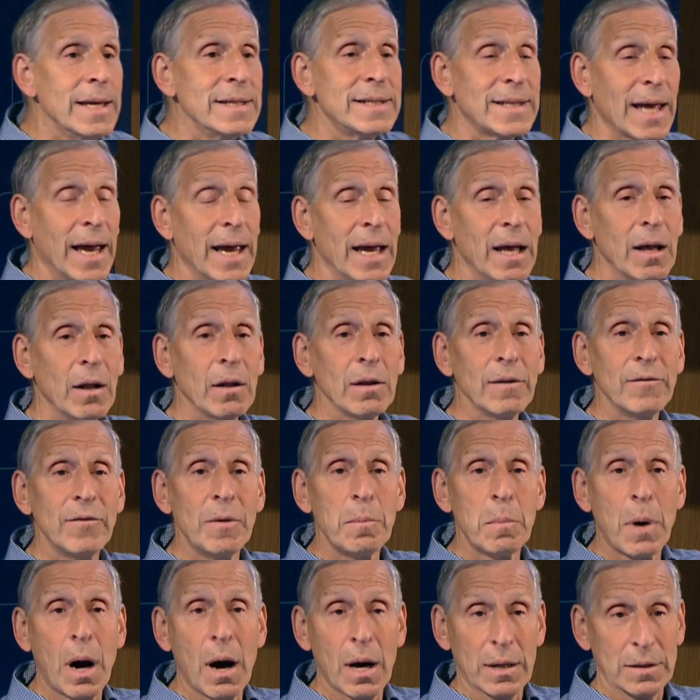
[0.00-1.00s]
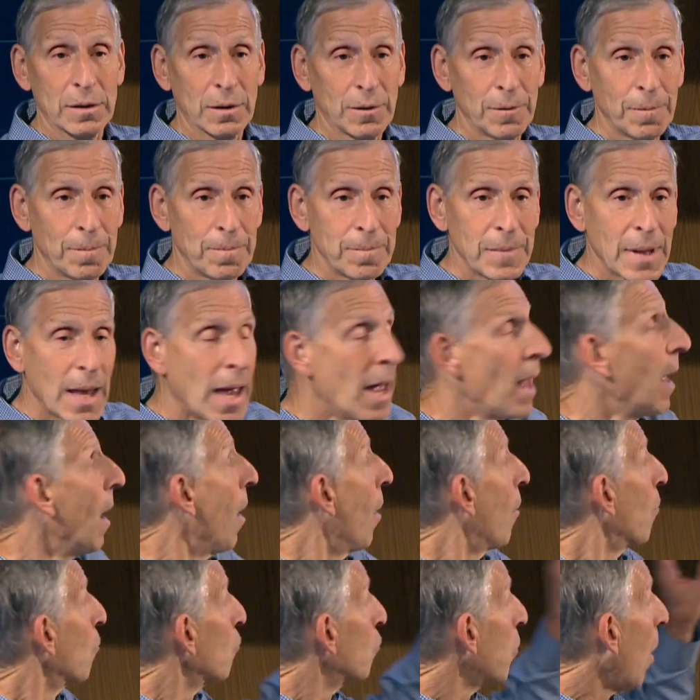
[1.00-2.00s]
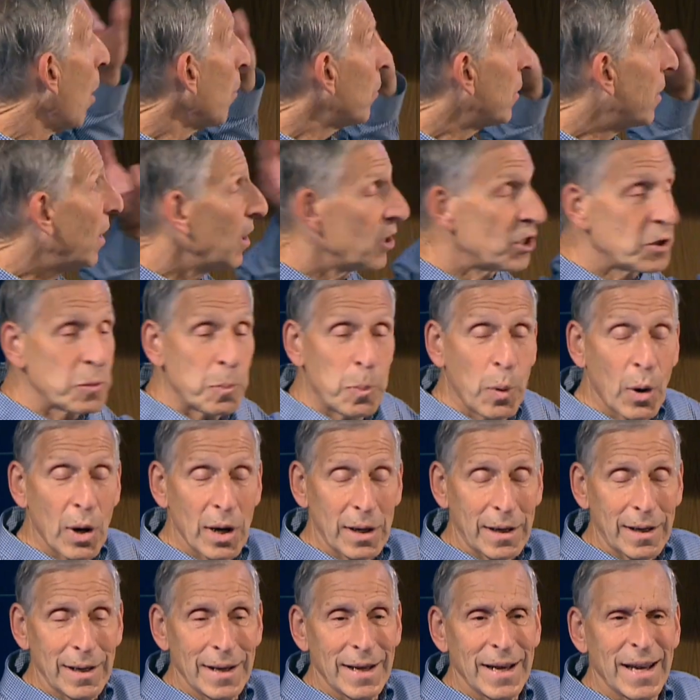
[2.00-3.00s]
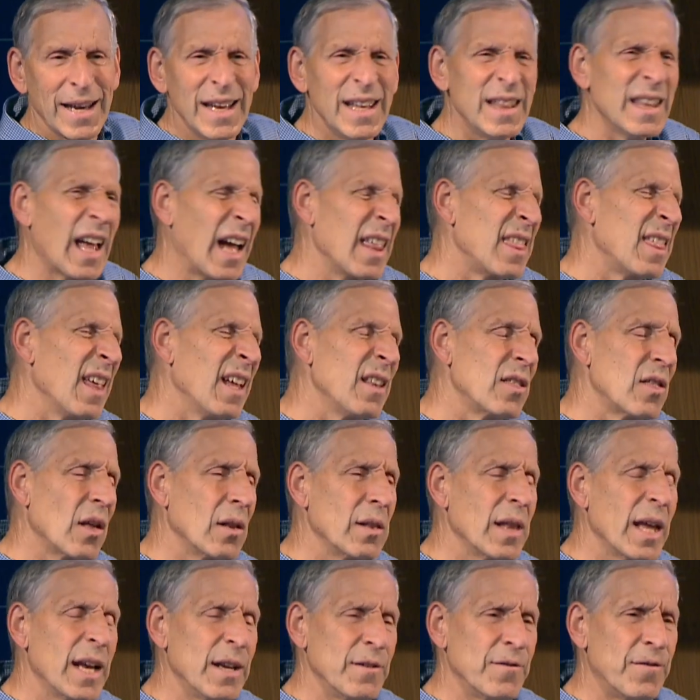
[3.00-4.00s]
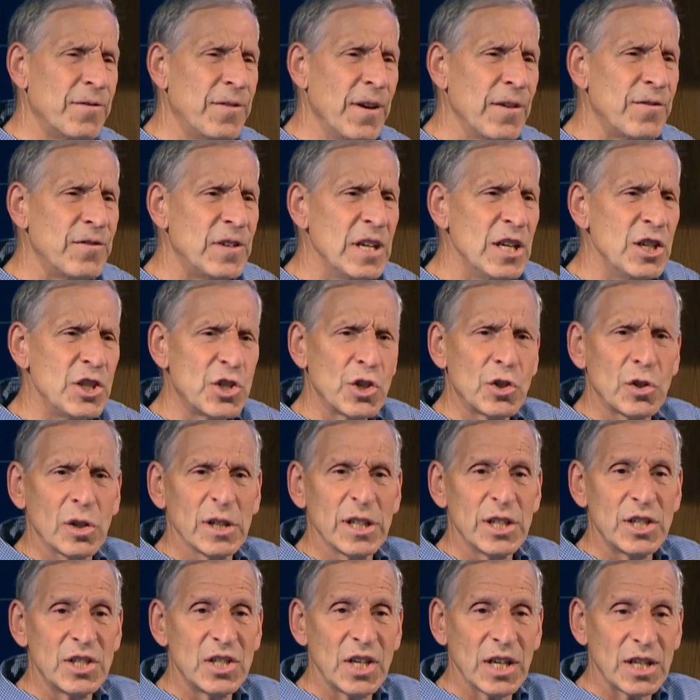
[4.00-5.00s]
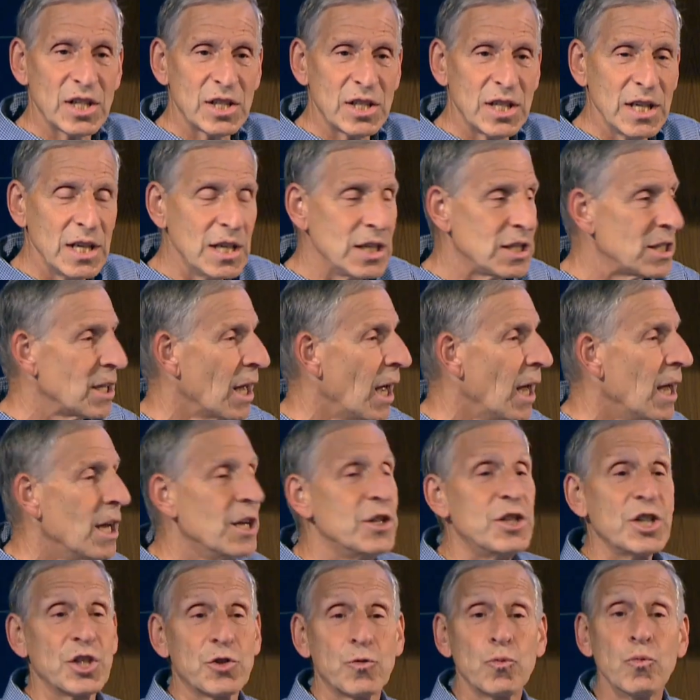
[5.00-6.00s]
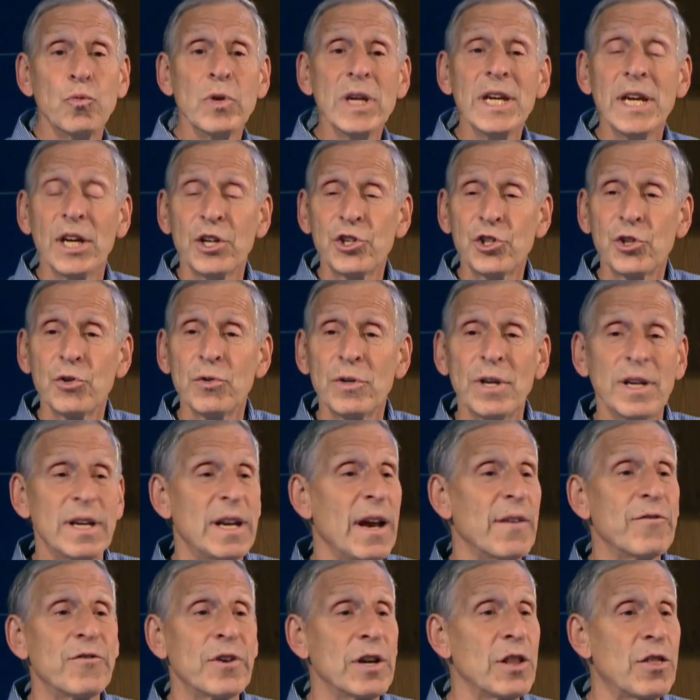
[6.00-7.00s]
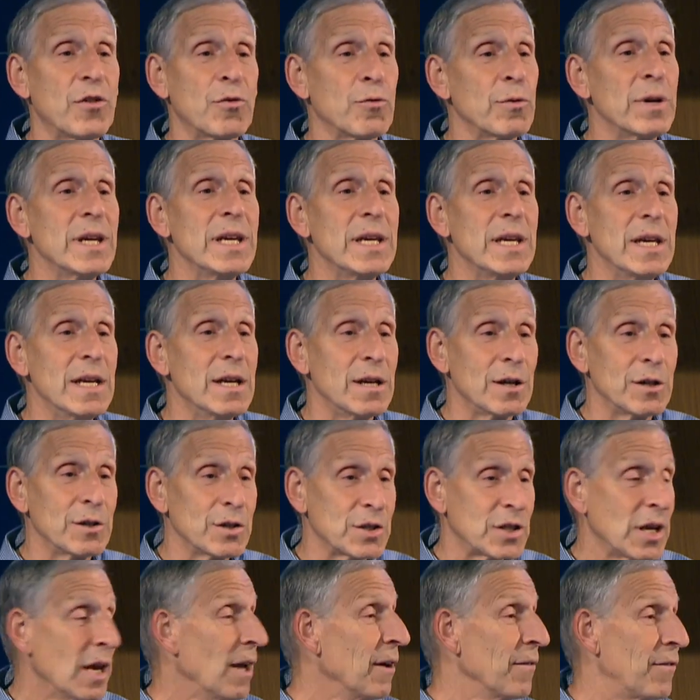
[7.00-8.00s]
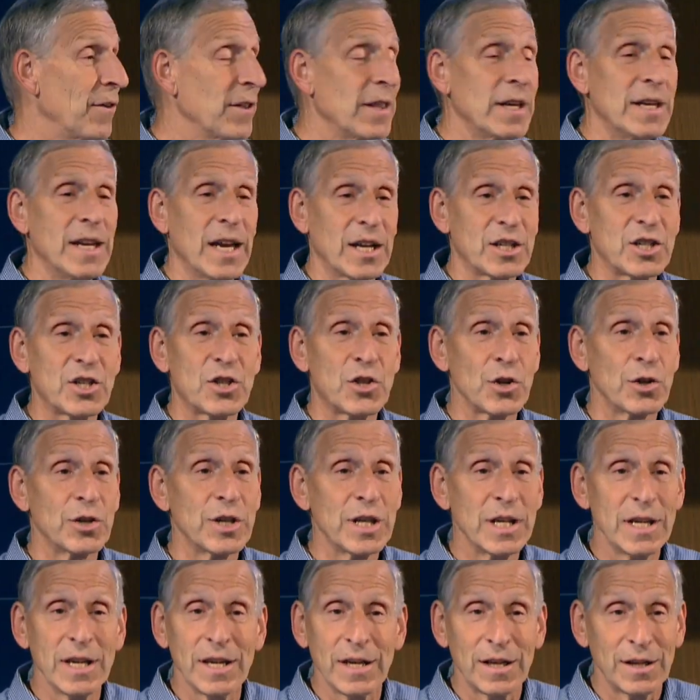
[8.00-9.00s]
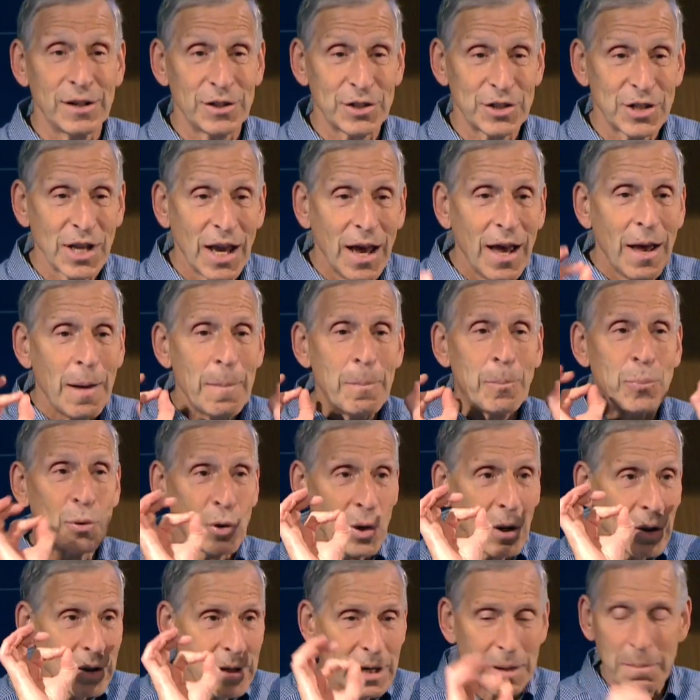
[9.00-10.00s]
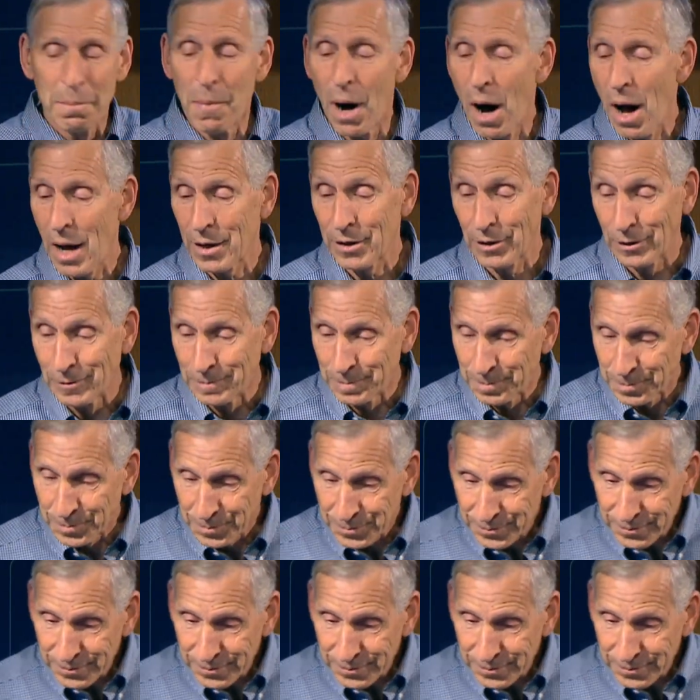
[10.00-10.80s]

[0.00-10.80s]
he's a hell of a model. Wrote this book in, I think, the late 50s, early 60s, just reissued it every 3 years for the next 30 years. Brilliant model.